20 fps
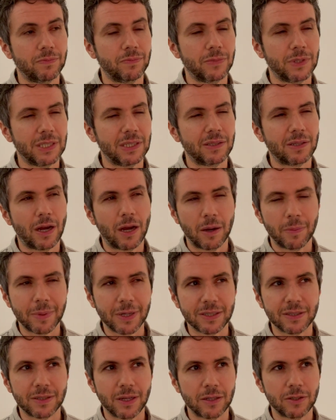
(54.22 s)
this time
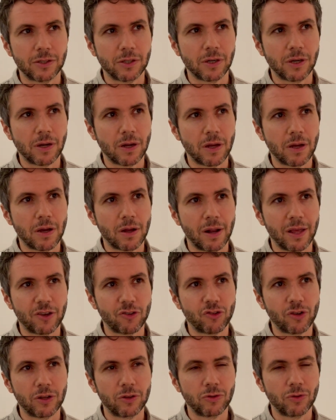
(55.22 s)
I start the
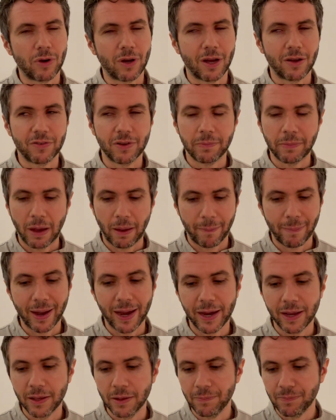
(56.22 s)
collection to have in my
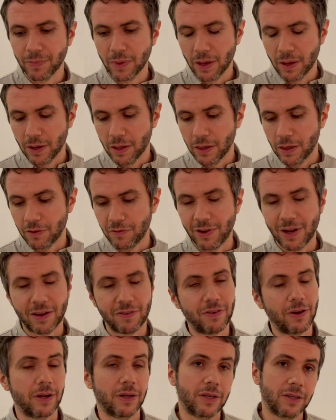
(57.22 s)
mind the Villa
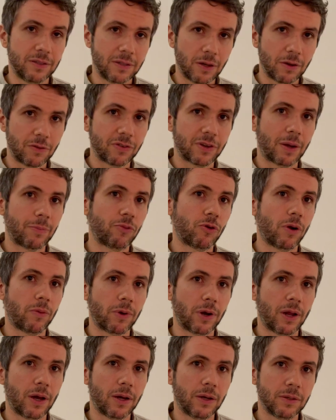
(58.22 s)
Farnese of
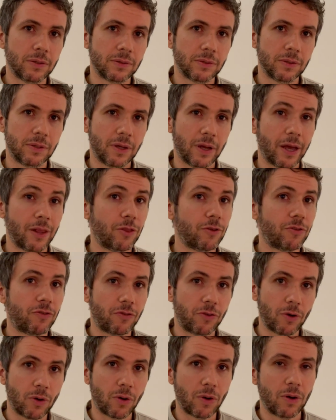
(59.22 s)
Caprarola and the
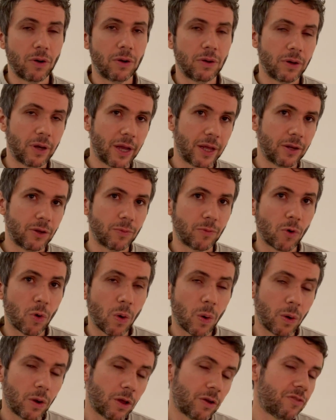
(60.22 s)
floor and the
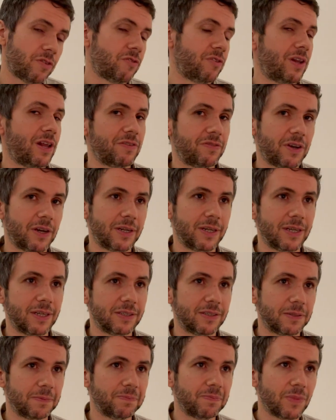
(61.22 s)
wall of the Villa Farnese.